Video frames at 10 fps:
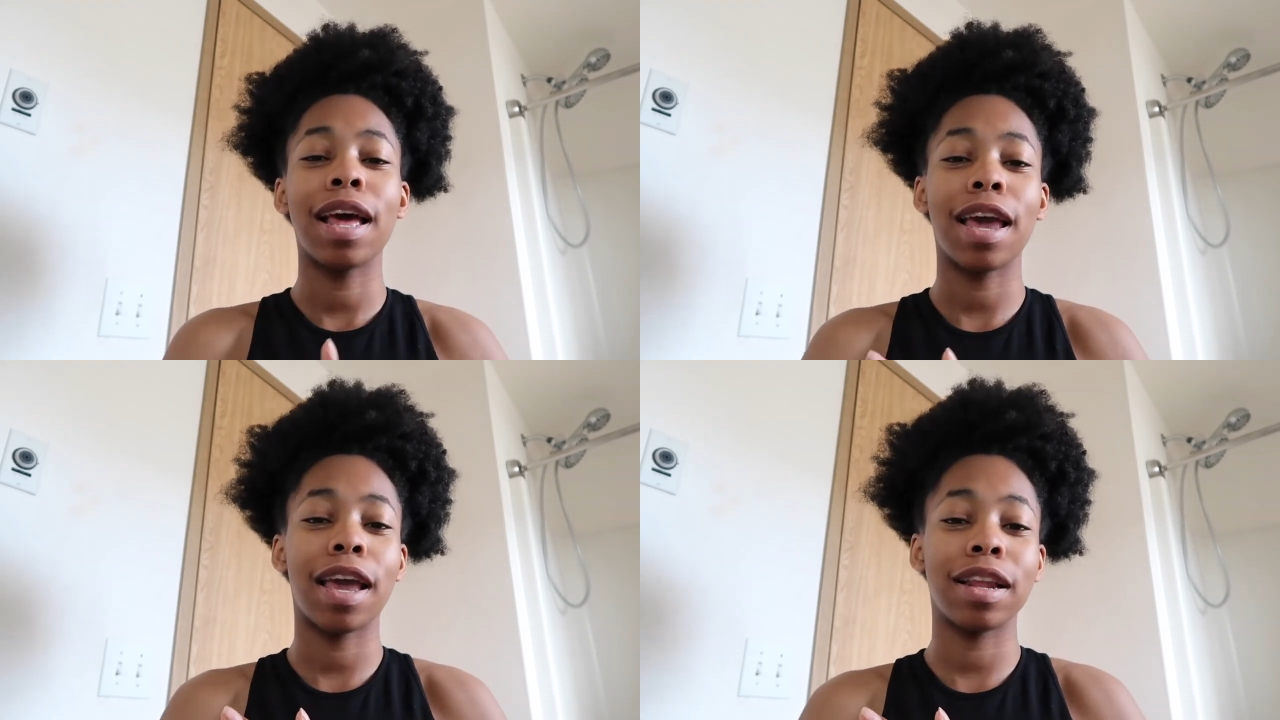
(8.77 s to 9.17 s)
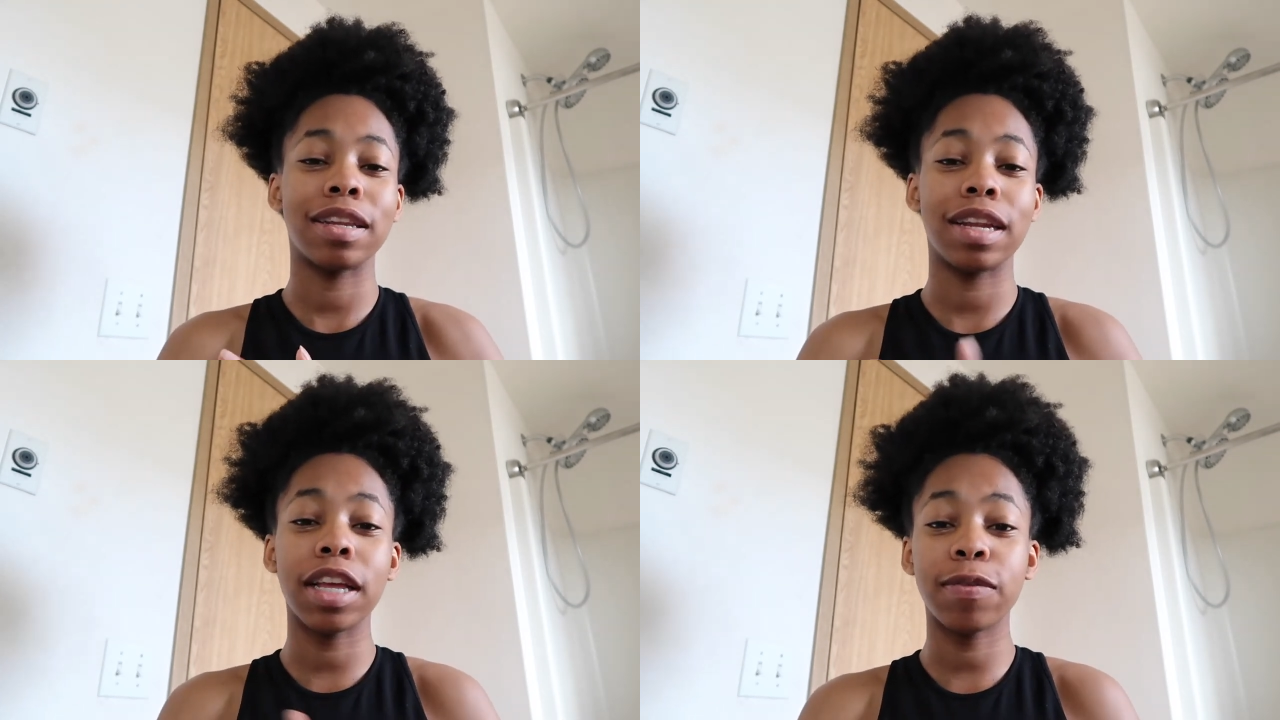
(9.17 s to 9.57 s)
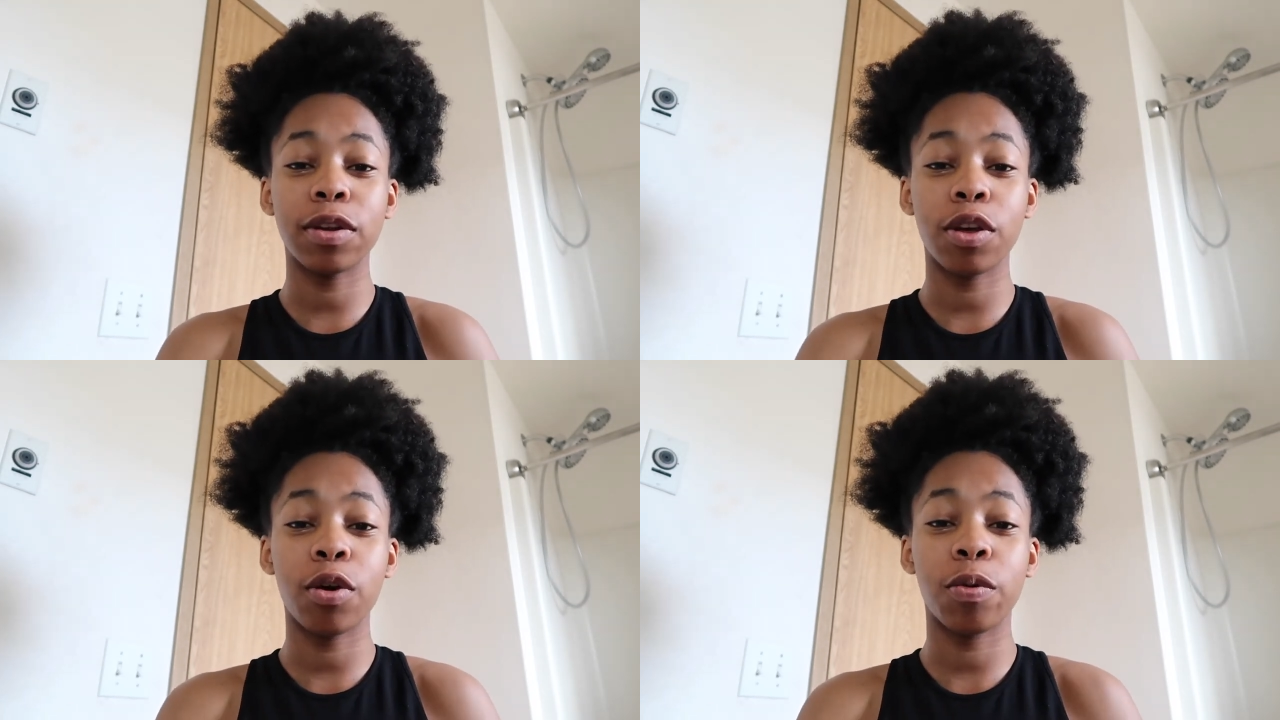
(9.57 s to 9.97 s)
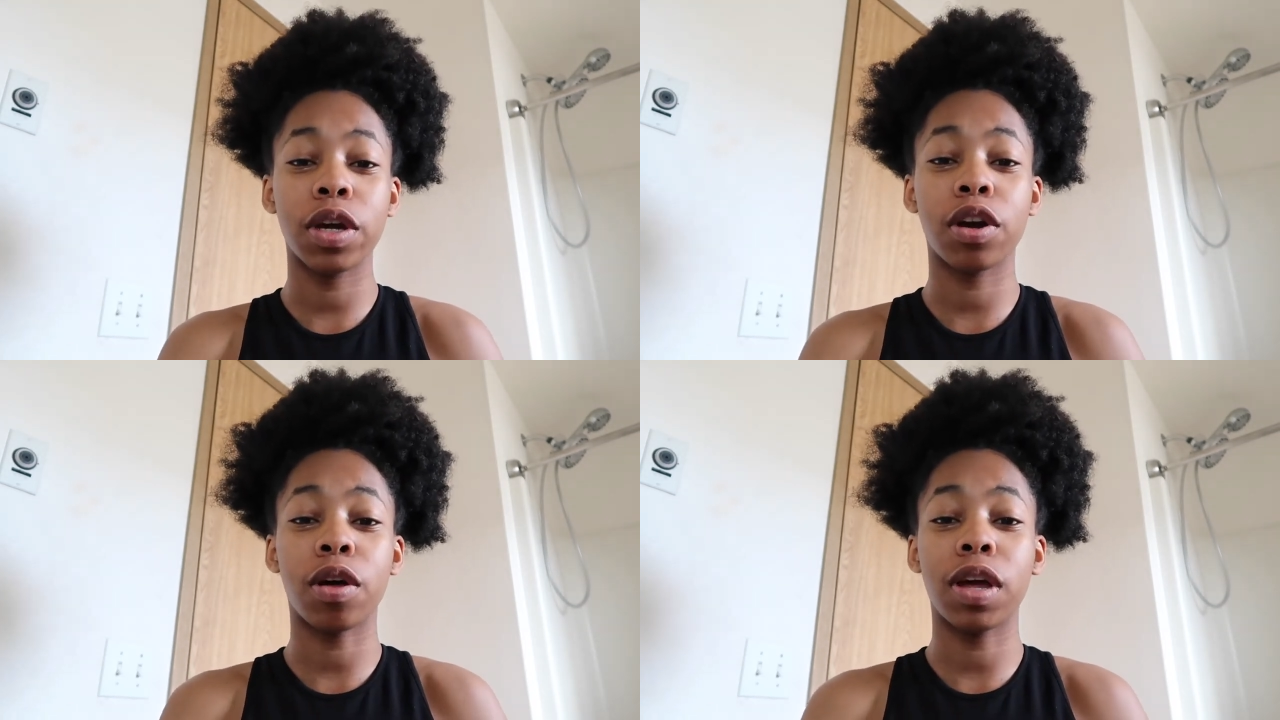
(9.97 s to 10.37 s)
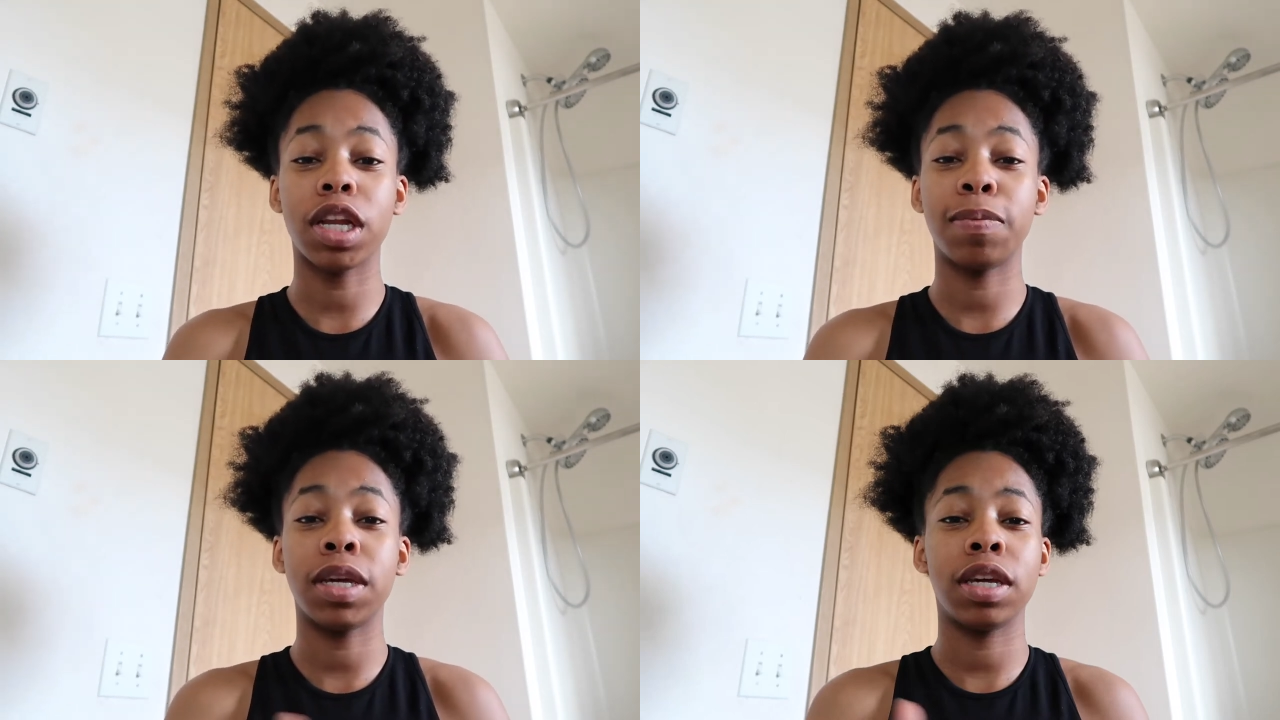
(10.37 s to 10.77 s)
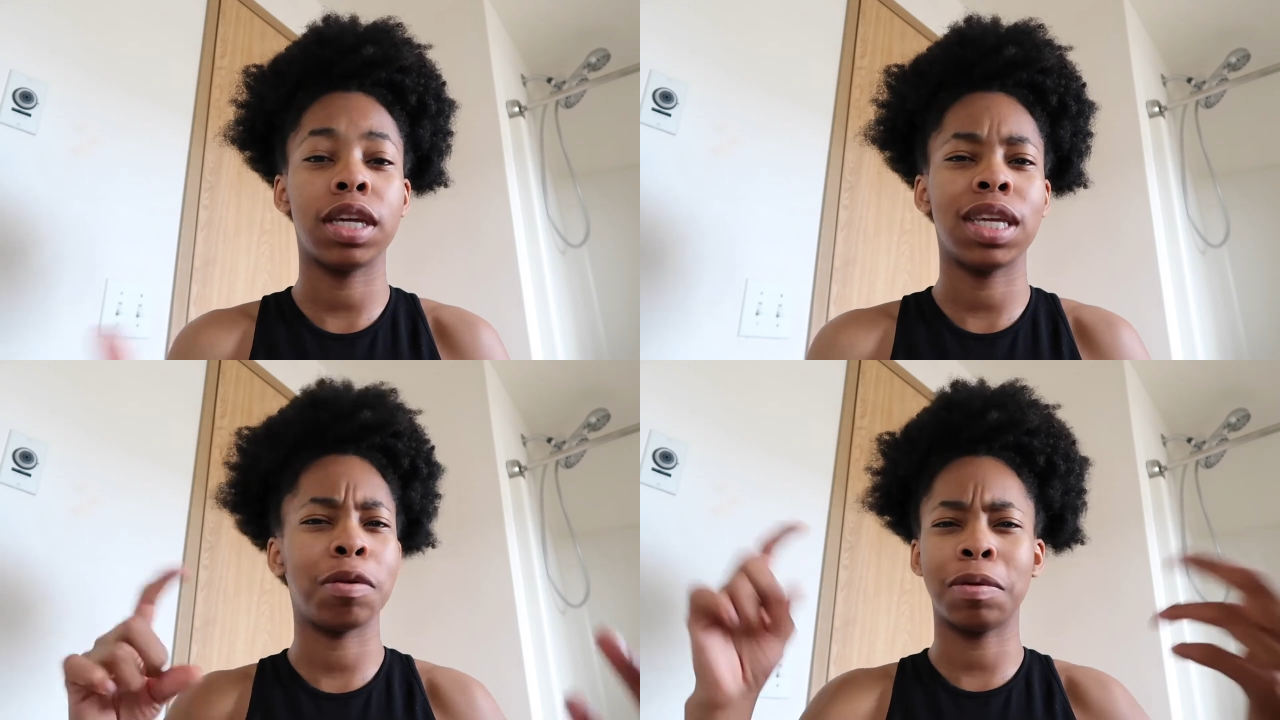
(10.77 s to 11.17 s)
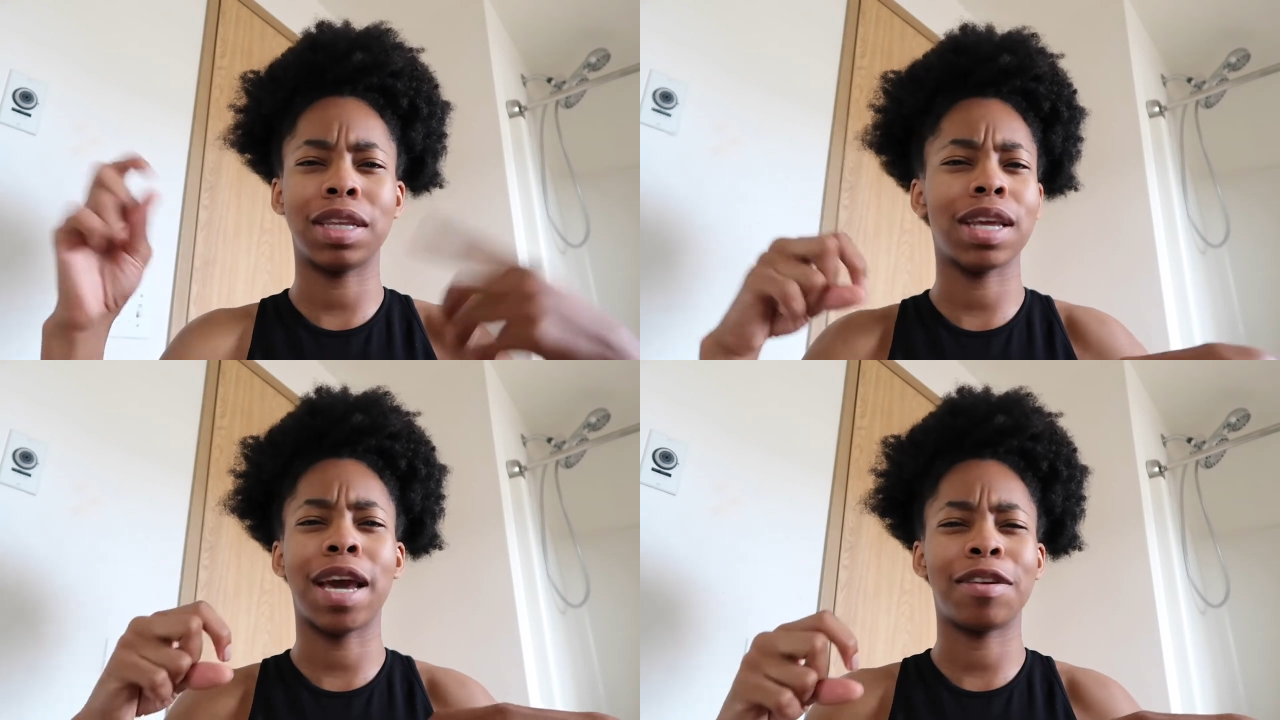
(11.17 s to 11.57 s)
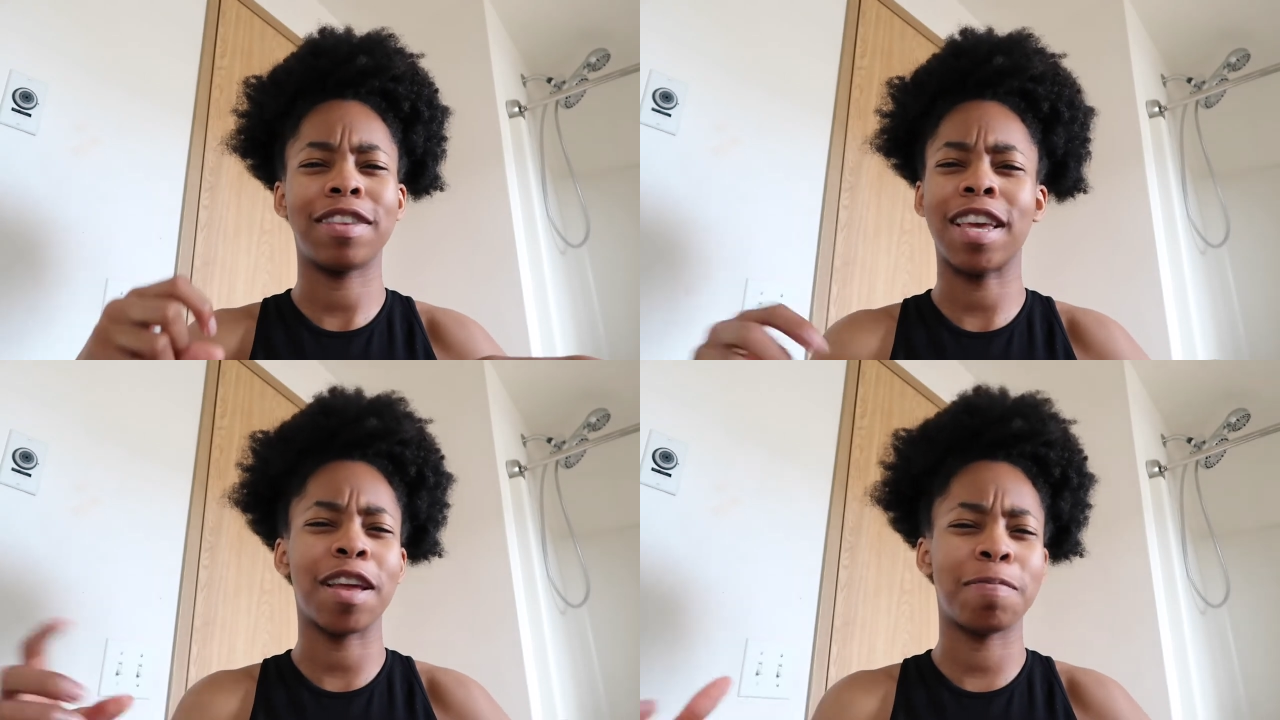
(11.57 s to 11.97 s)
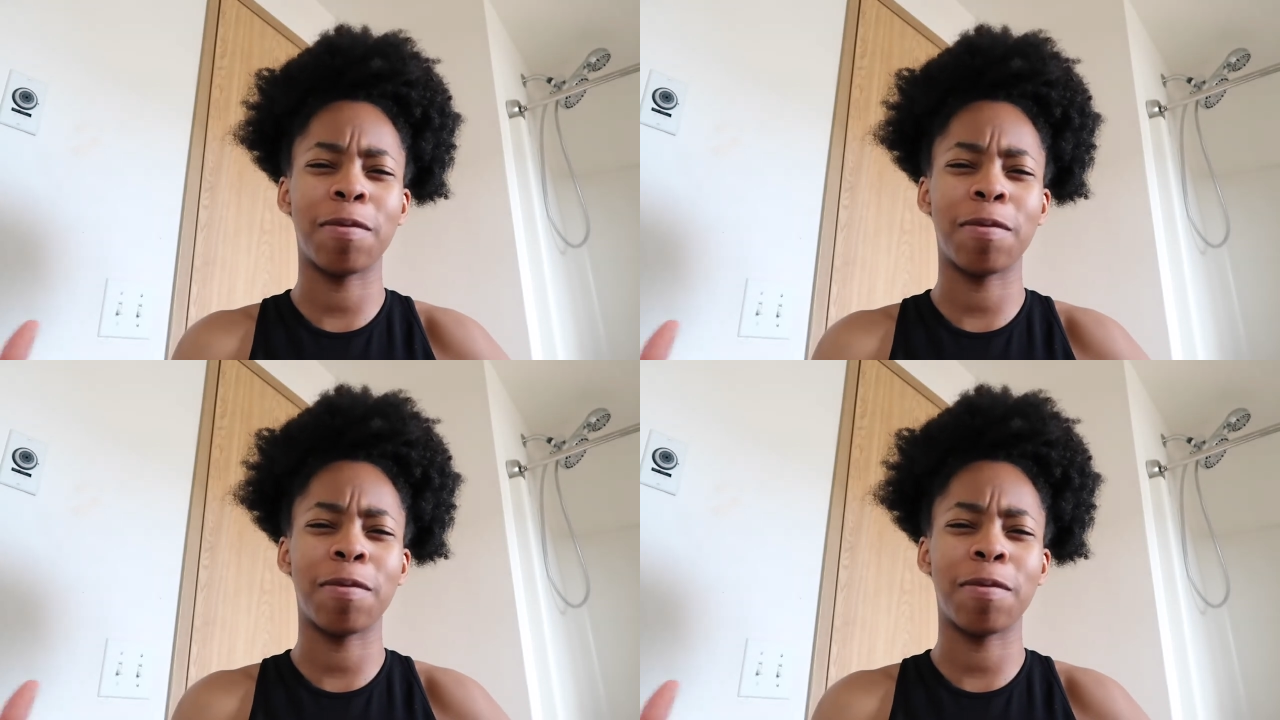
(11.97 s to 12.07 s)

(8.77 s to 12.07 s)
and today's video we are going to be doing what the title said,